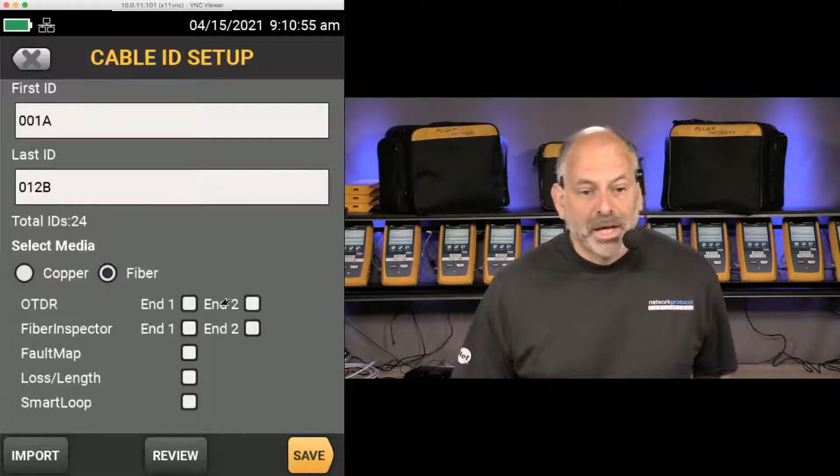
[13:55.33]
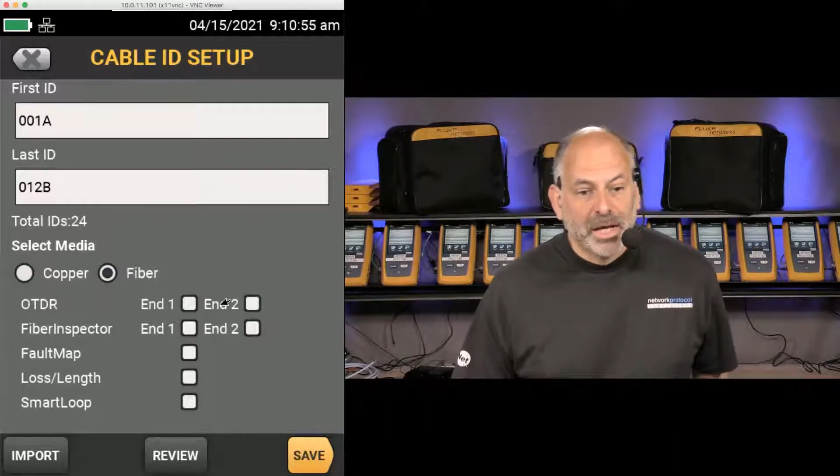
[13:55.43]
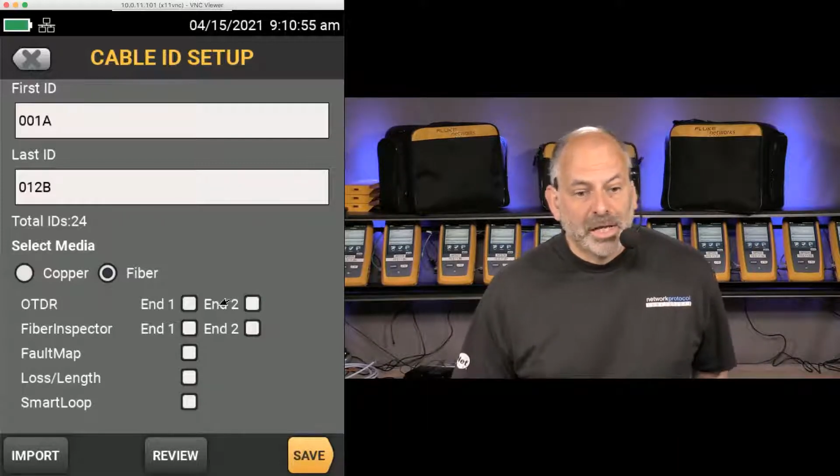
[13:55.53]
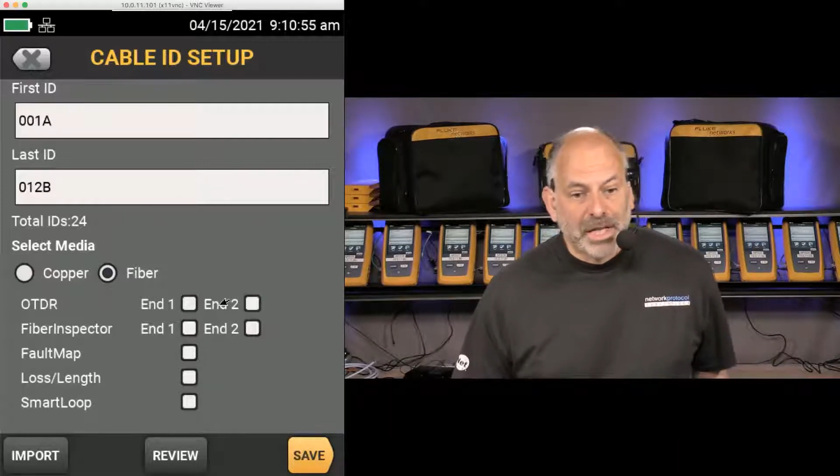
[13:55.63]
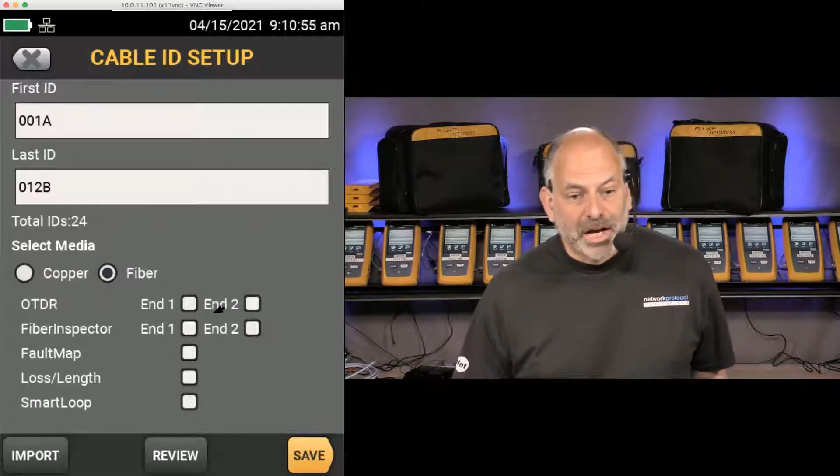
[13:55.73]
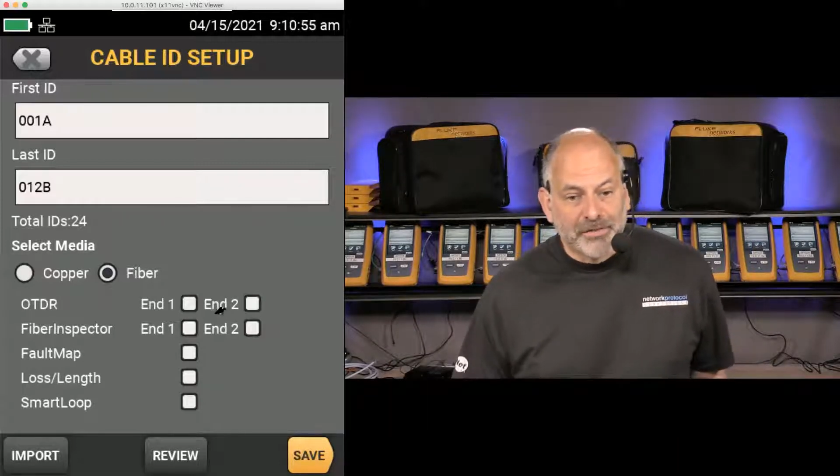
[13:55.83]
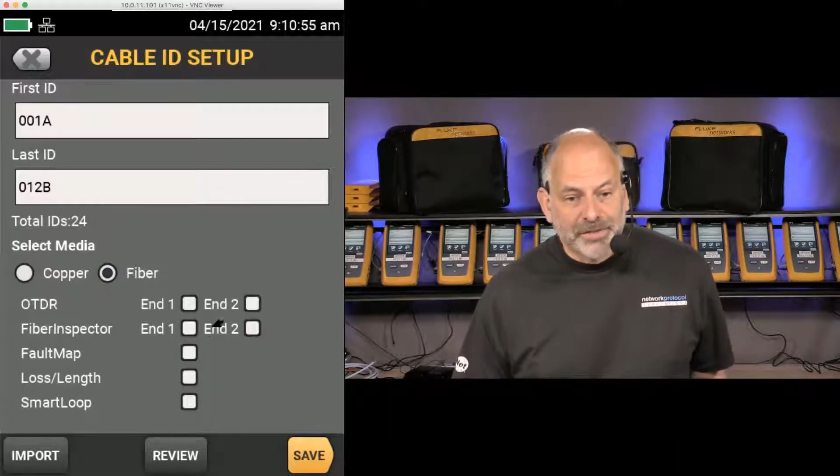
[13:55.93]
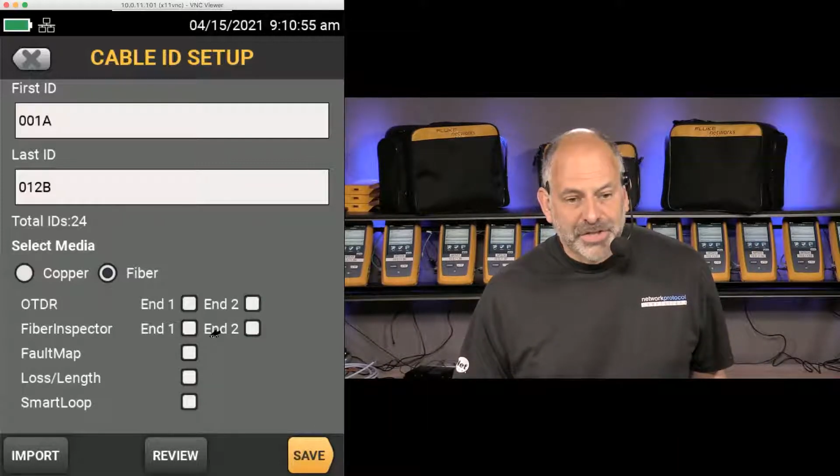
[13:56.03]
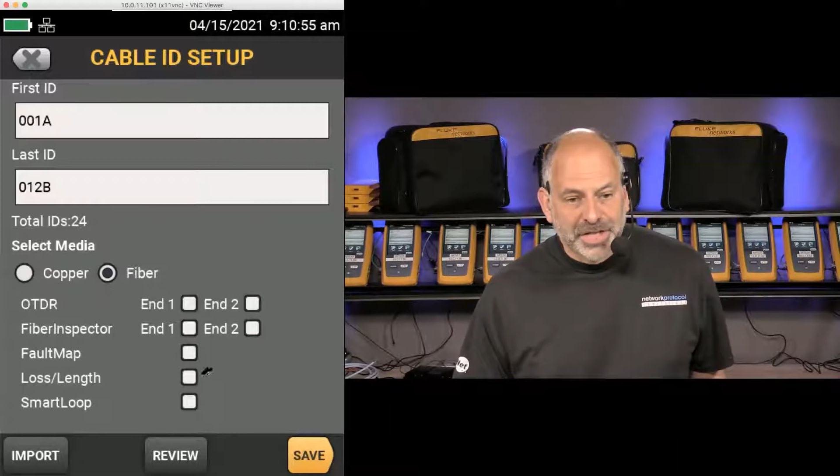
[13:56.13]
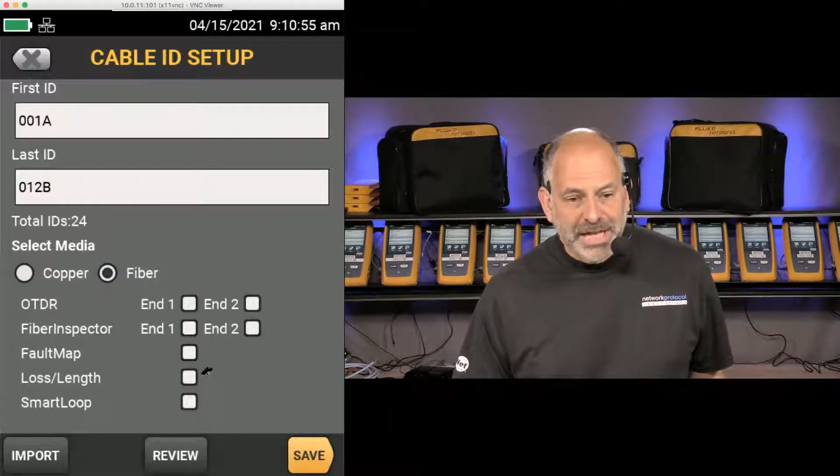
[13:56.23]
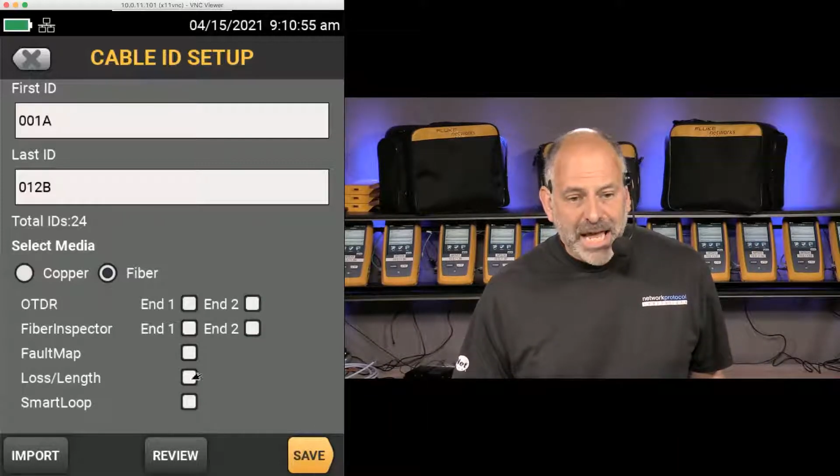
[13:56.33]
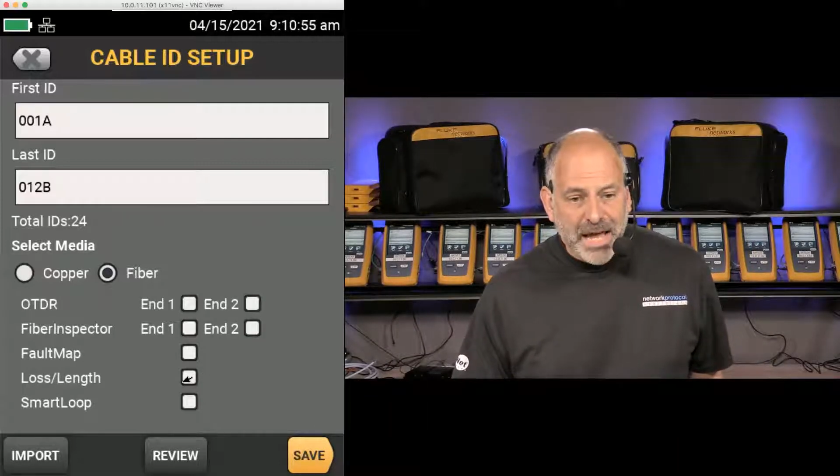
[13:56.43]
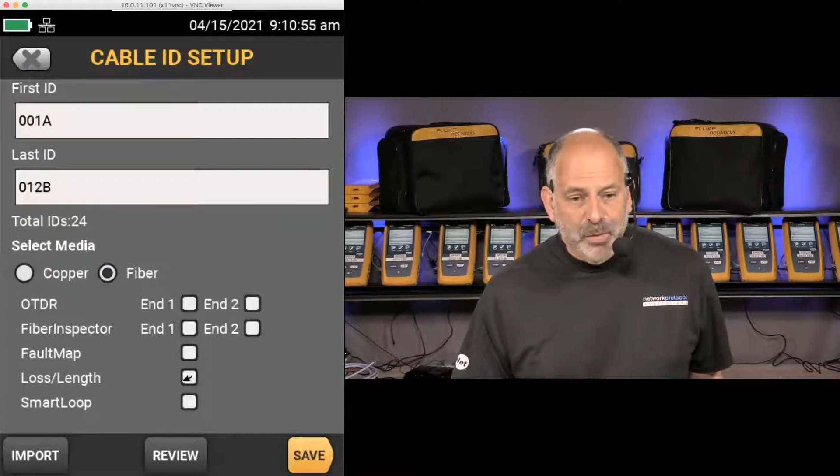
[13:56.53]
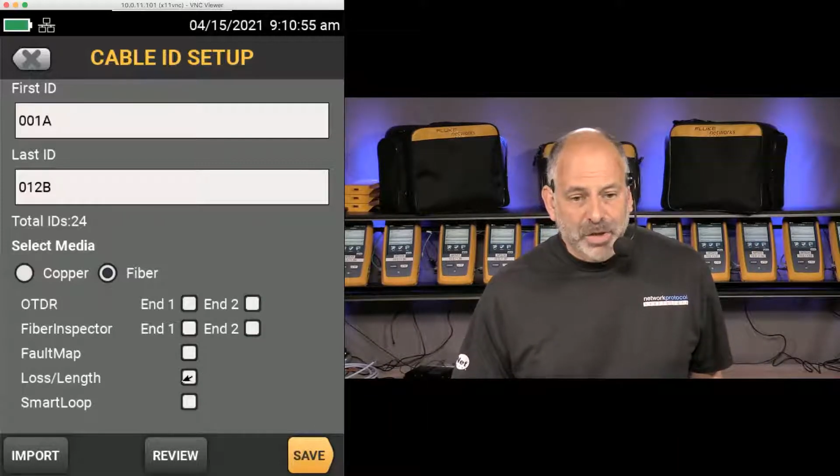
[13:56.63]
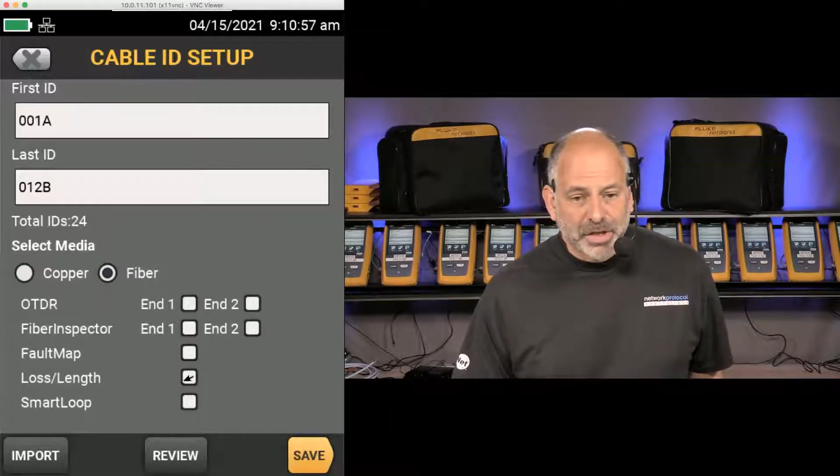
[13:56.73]
Now for
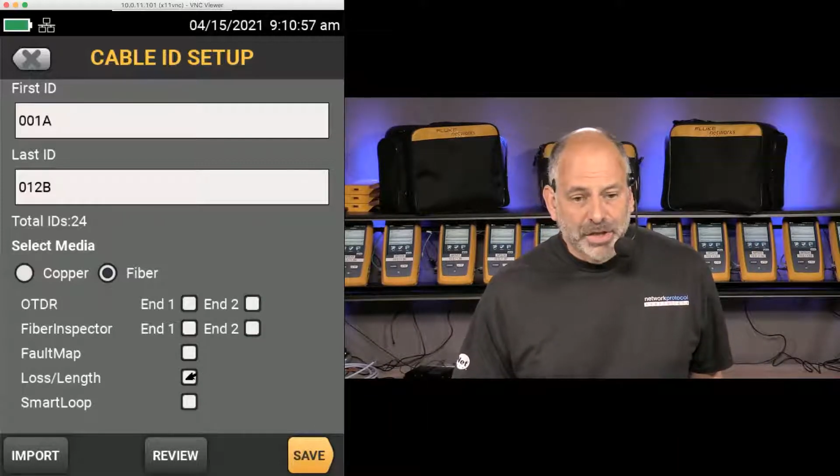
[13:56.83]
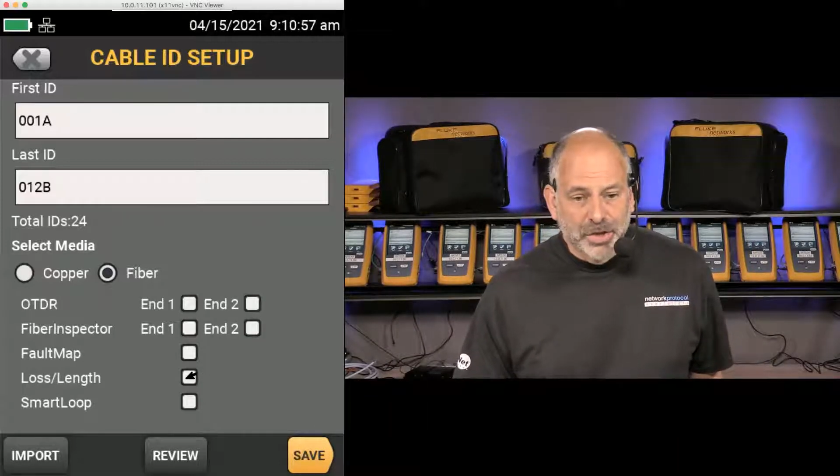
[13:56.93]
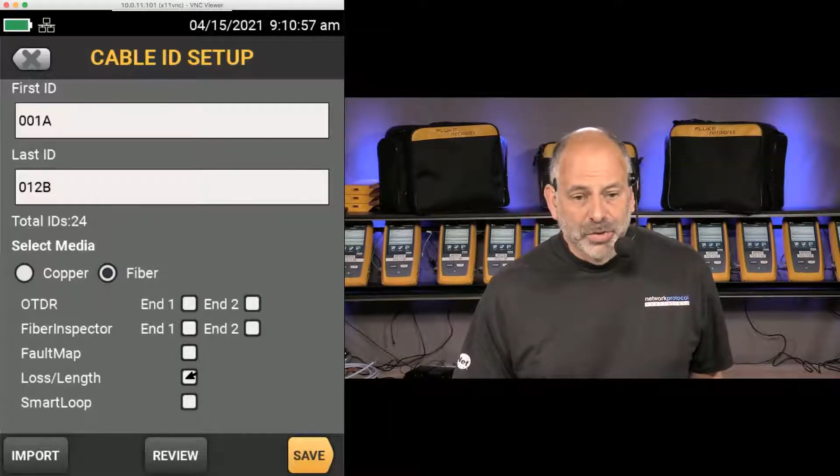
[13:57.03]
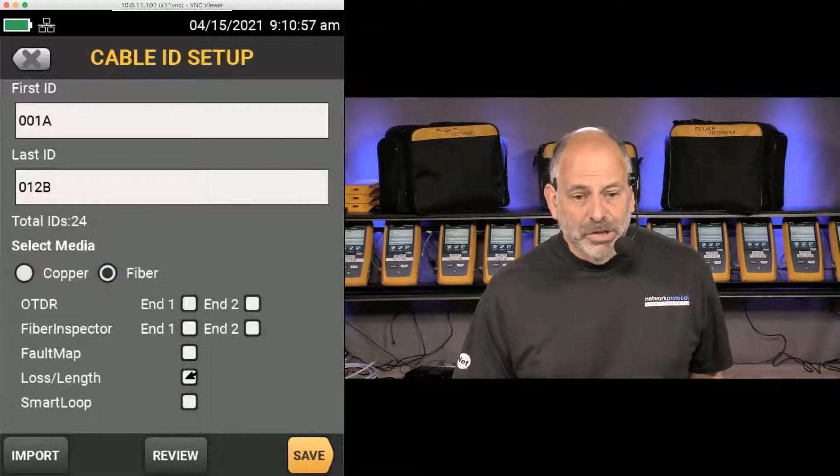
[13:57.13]
today, we're going to do